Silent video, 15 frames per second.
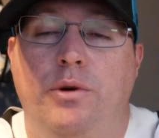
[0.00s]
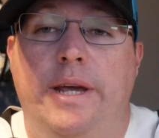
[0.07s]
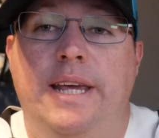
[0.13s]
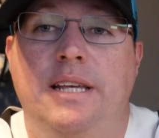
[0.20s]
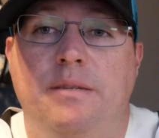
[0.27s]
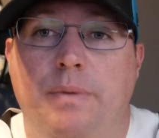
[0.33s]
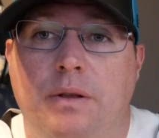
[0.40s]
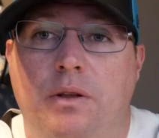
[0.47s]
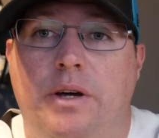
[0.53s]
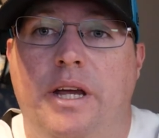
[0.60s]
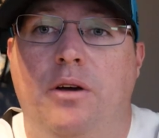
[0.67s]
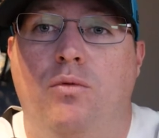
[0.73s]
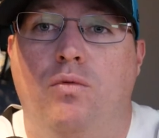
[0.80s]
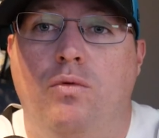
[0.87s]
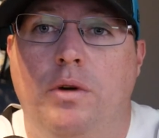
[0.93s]
He's been
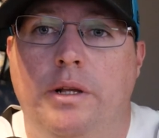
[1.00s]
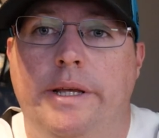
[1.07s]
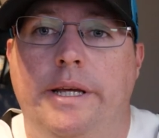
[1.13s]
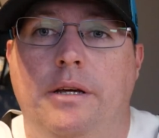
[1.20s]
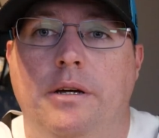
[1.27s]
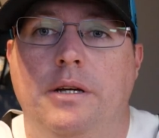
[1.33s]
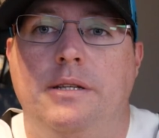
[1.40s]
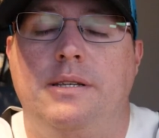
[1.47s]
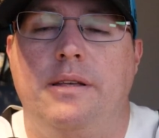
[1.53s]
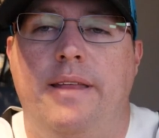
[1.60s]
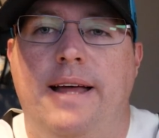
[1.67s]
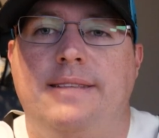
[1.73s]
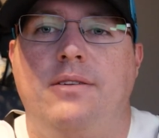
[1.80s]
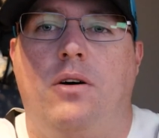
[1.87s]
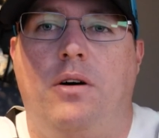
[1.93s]
looking really good, so
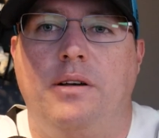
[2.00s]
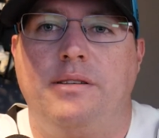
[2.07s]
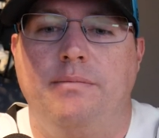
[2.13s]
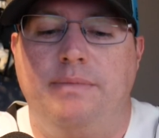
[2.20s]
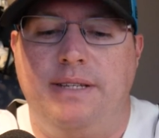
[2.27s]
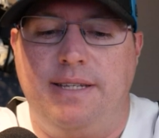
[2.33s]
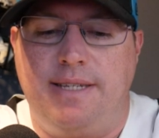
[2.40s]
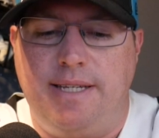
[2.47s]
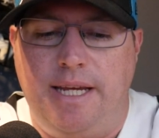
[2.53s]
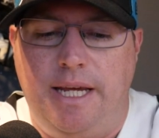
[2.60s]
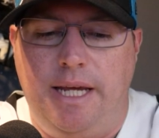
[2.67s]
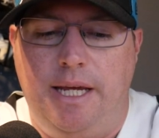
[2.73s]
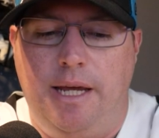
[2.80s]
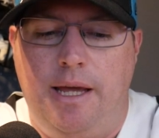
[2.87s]
that's awesome to see.